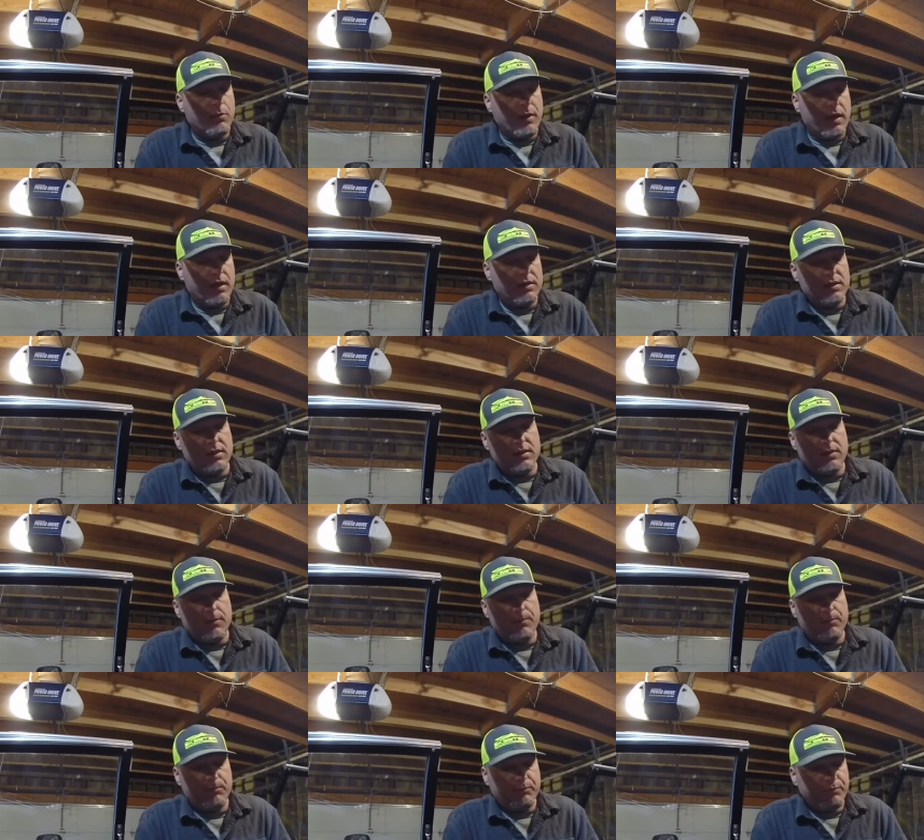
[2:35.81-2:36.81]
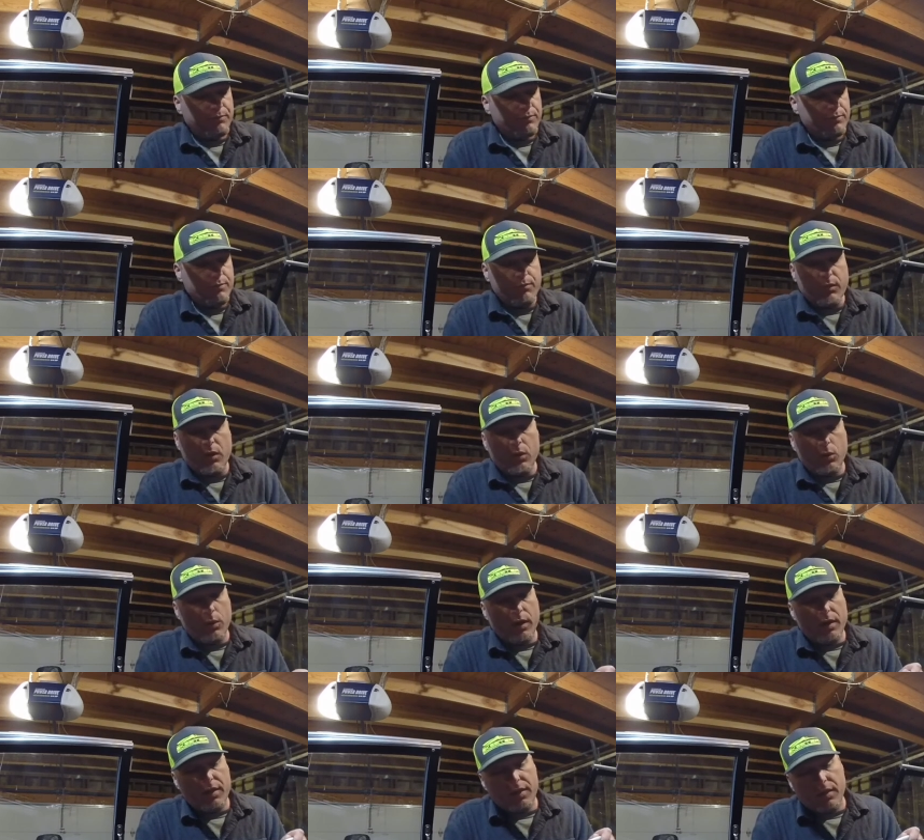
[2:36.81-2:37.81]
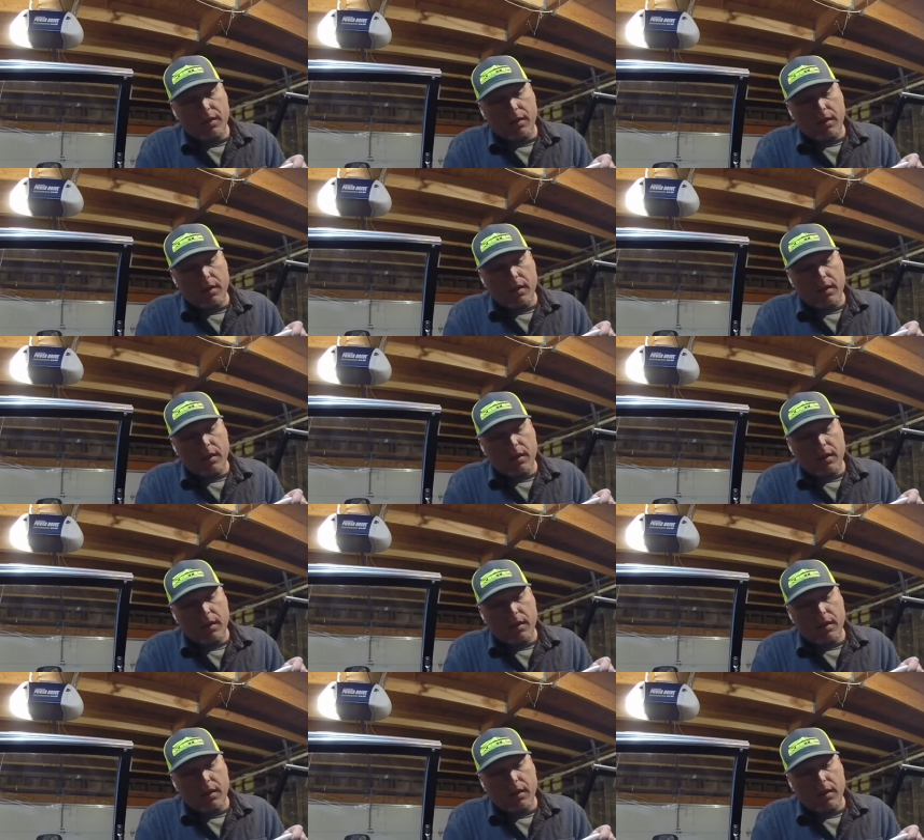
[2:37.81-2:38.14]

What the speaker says: baits with